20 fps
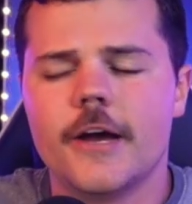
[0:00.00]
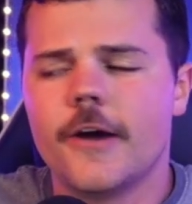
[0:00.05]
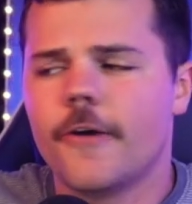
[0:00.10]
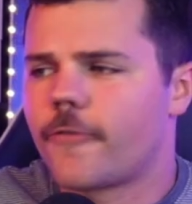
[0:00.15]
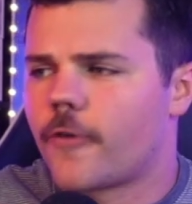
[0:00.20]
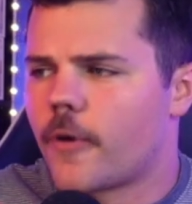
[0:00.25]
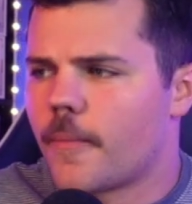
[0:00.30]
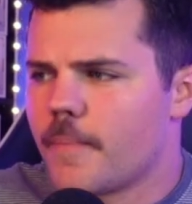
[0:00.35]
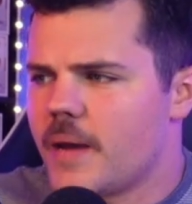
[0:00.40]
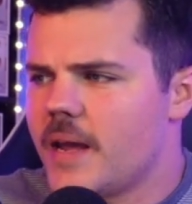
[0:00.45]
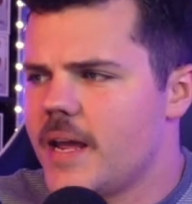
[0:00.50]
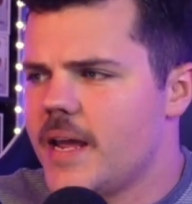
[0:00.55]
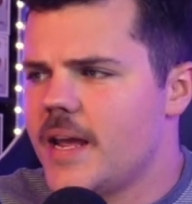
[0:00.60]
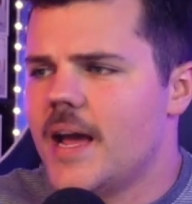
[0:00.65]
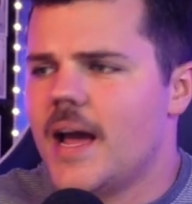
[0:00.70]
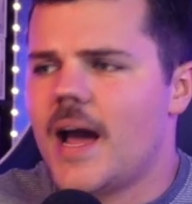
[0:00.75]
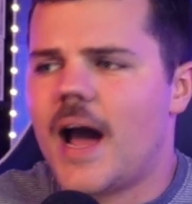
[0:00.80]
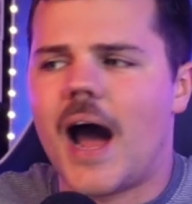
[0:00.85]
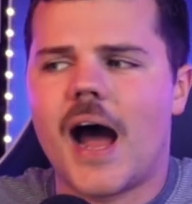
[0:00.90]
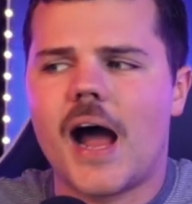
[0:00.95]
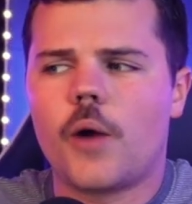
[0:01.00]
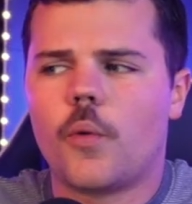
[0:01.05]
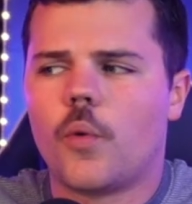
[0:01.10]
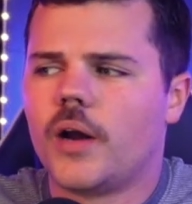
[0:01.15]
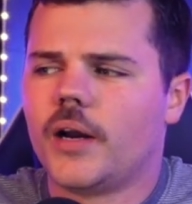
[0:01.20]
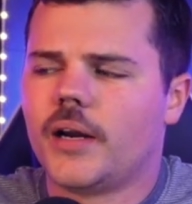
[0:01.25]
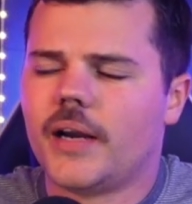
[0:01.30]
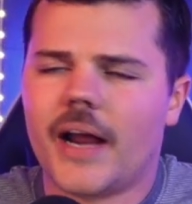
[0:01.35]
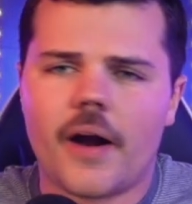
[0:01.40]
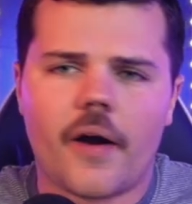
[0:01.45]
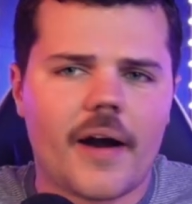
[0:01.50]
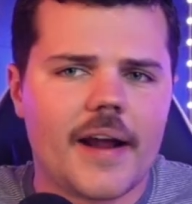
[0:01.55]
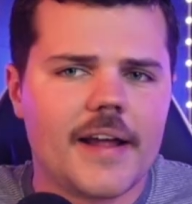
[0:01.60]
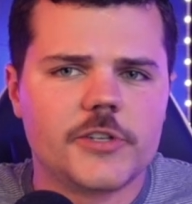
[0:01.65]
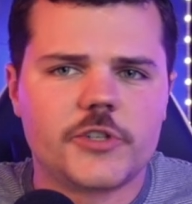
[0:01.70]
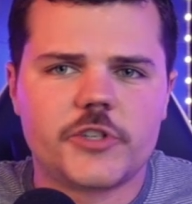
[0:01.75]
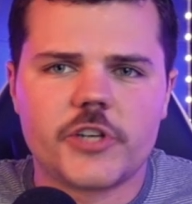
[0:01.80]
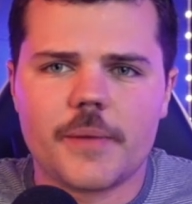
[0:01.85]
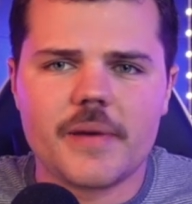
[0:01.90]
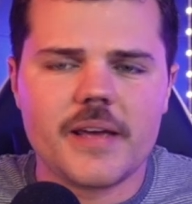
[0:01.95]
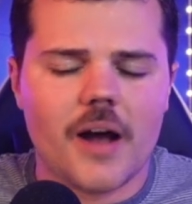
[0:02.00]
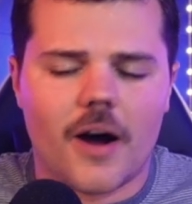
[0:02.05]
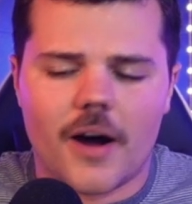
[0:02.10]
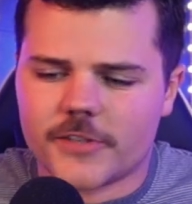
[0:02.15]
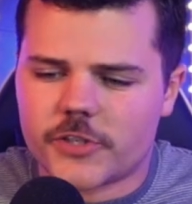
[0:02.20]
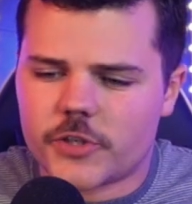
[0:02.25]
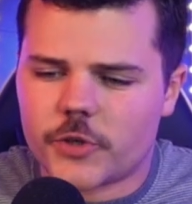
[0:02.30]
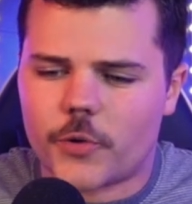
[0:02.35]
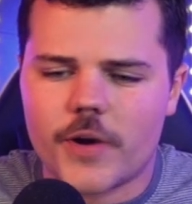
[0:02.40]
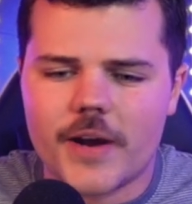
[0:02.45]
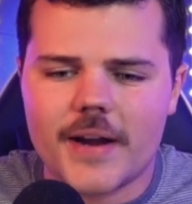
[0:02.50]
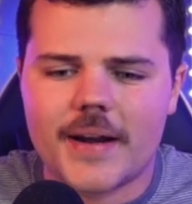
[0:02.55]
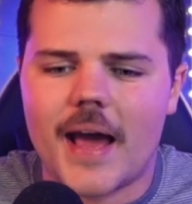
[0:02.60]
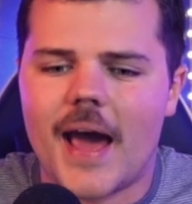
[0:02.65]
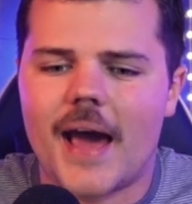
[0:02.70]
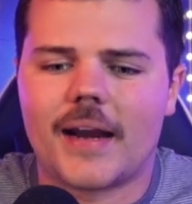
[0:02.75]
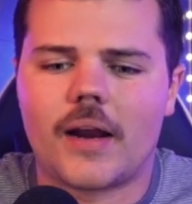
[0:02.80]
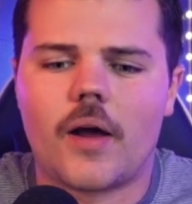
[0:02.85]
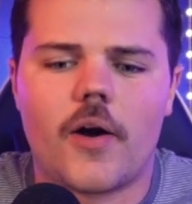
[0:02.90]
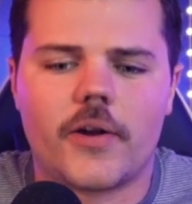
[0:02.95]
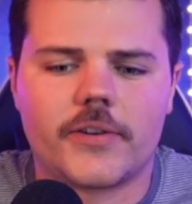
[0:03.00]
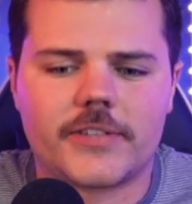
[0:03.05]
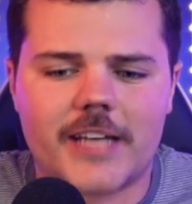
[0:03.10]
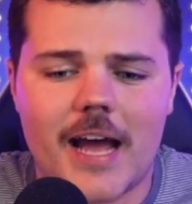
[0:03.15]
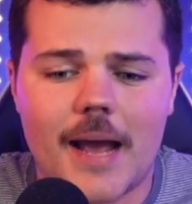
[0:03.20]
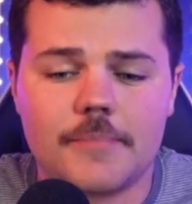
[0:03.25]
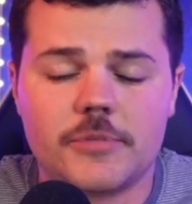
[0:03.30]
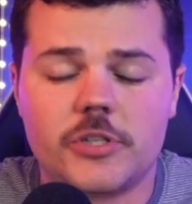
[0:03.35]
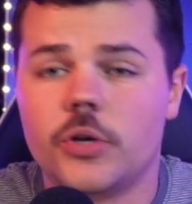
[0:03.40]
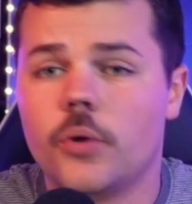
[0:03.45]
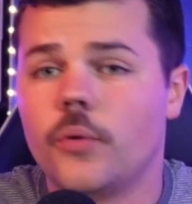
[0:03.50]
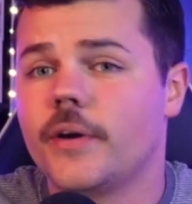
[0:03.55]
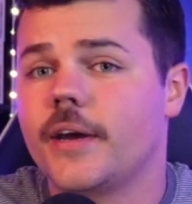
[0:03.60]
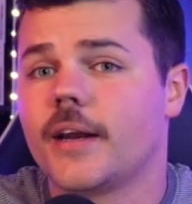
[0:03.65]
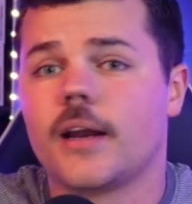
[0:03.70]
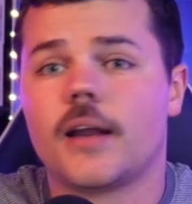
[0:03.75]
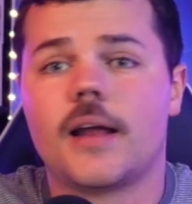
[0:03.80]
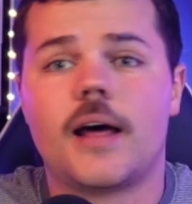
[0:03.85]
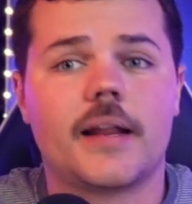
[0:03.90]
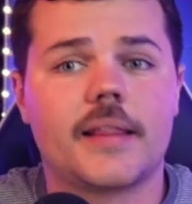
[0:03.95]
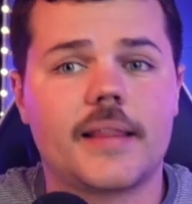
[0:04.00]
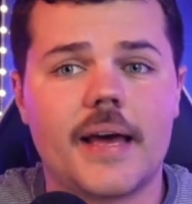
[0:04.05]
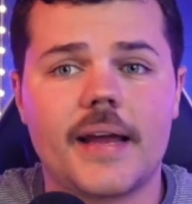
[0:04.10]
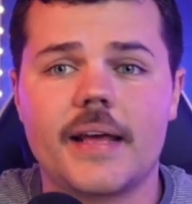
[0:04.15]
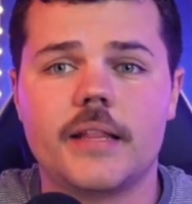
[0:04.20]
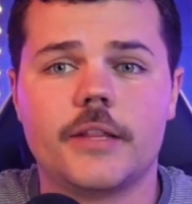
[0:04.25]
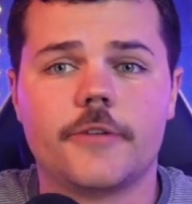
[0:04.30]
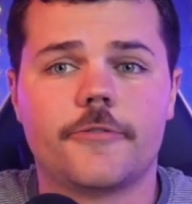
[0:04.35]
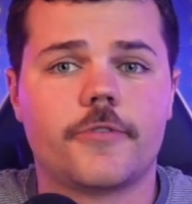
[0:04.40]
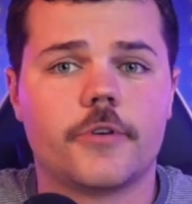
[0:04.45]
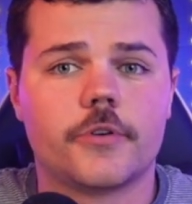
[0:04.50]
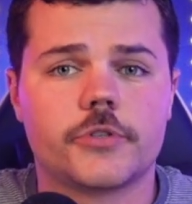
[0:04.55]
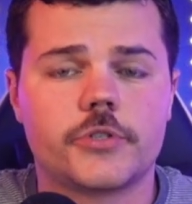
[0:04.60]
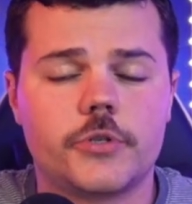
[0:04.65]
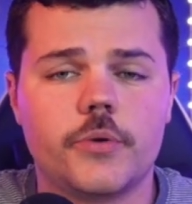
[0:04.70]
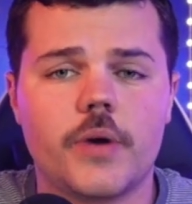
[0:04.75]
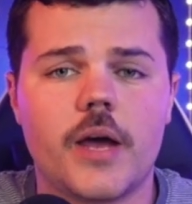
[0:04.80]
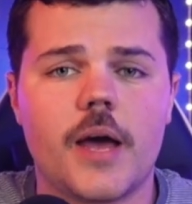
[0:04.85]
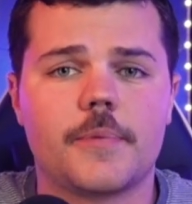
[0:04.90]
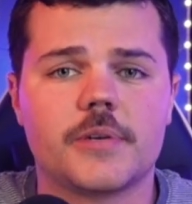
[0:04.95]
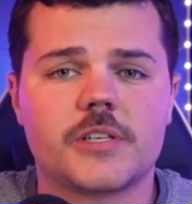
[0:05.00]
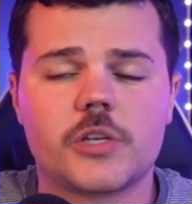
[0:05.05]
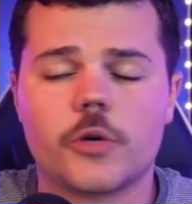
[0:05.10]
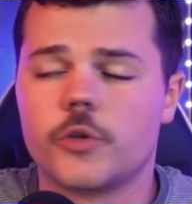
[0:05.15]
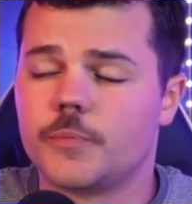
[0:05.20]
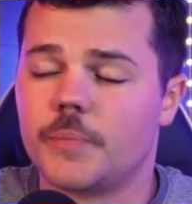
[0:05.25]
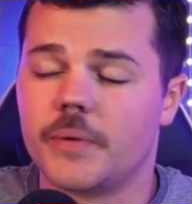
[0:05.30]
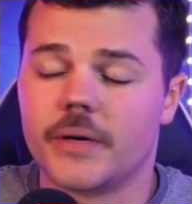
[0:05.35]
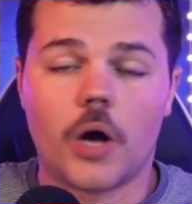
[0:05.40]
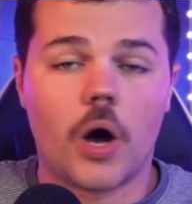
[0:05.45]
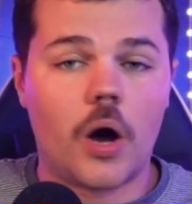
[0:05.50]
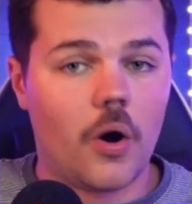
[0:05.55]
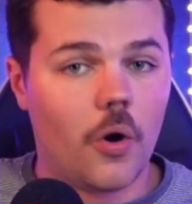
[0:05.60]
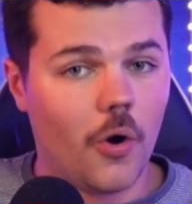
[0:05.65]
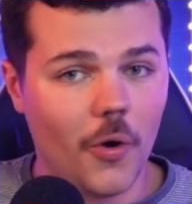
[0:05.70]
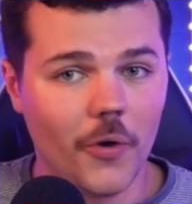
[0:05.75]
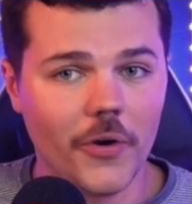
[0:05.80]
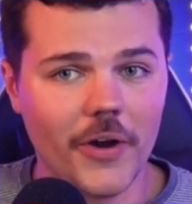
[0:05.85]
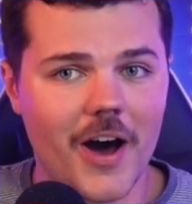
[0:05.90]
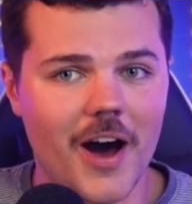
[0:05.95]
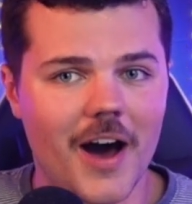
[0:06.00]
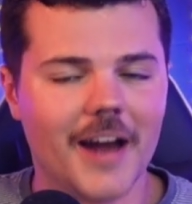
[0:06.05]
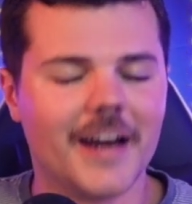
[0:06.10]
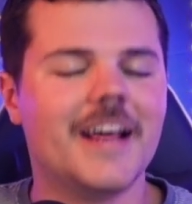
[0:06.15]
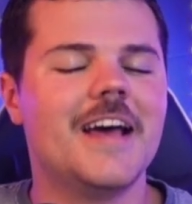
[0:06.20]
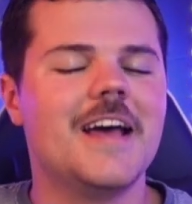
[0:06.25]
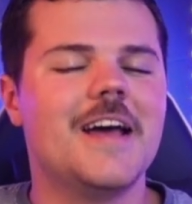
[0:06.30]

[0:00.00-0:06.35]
For me, I want Larry and Jimmy on screen at all times. You don't get a lot of that in the first two episodes, but hold on,